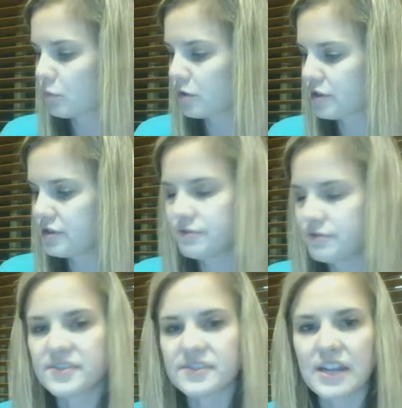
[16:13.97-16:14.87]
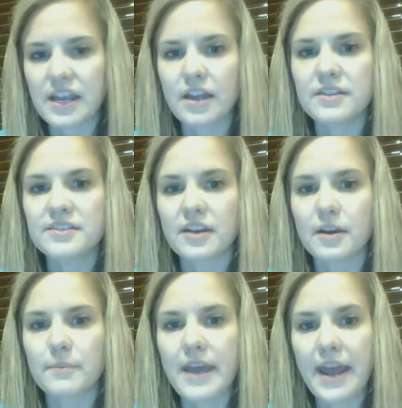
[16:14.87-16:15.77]
were used and
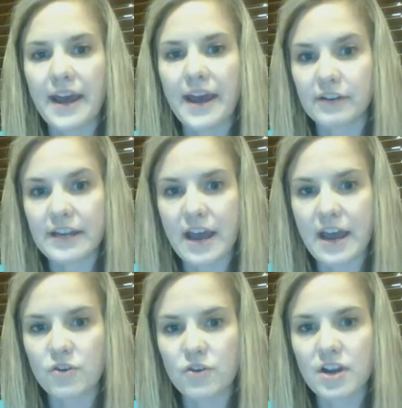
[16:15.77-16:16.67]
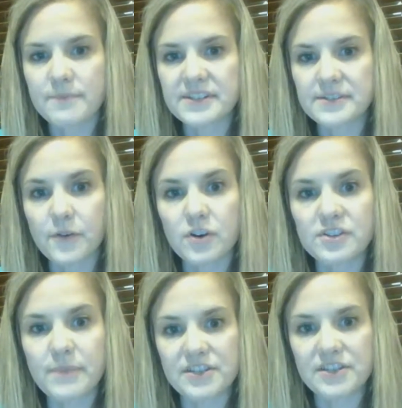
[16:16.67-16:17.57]
had great outcomes as far
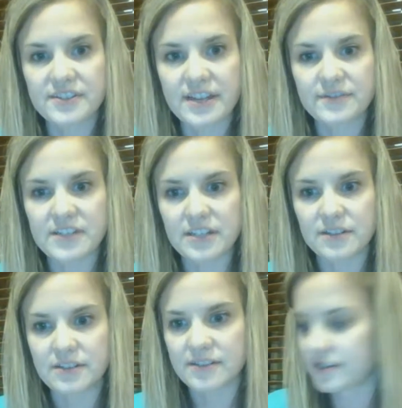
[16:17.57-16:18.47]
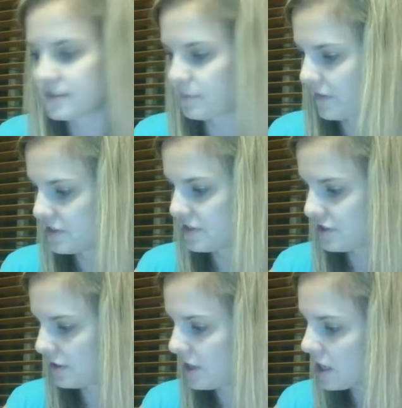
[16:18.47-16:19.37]
as patient safety and disease
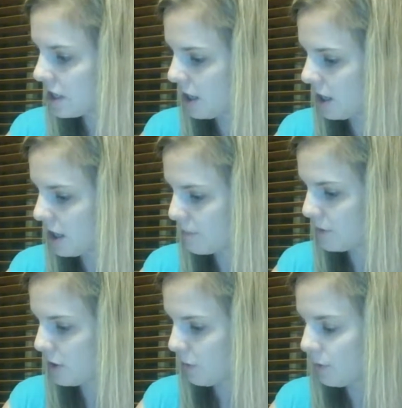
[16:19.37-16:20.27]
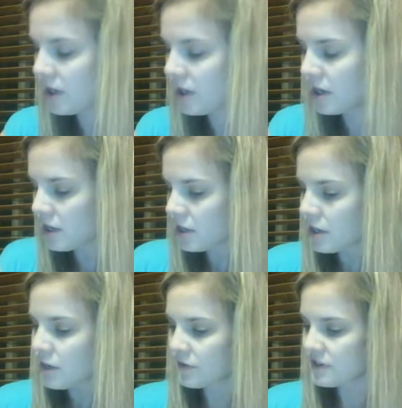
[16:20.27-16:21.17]
prevention go.
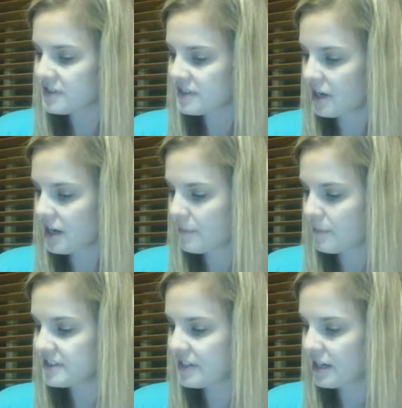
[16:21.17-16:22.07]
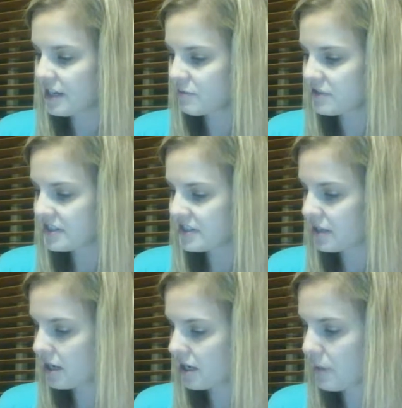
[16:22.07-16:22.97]
First, a study that was
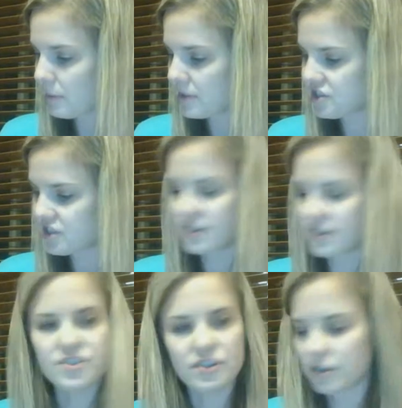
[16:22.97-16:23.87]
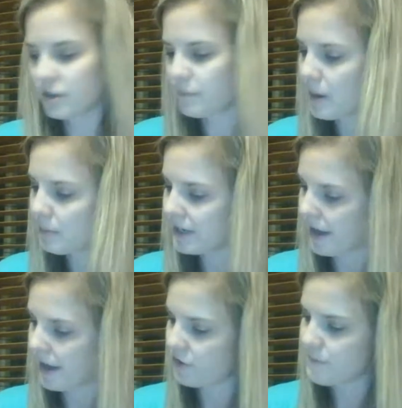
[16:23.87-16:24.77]
published in the Journal of Public
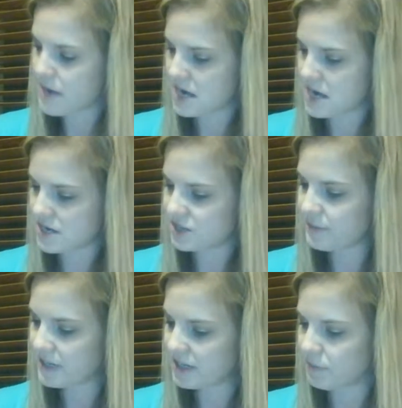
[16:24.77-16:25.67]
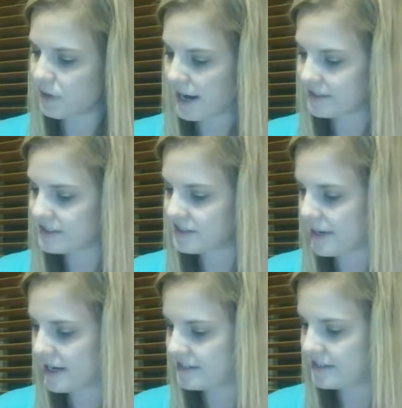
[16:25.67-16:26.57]
Health Management and Practice
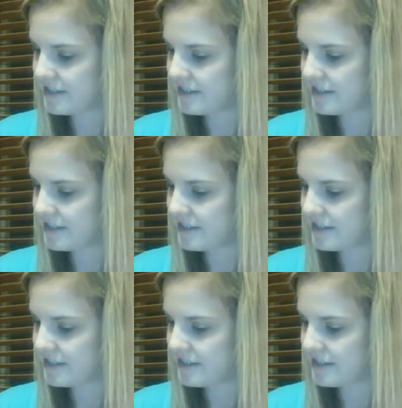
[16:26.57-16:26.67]
by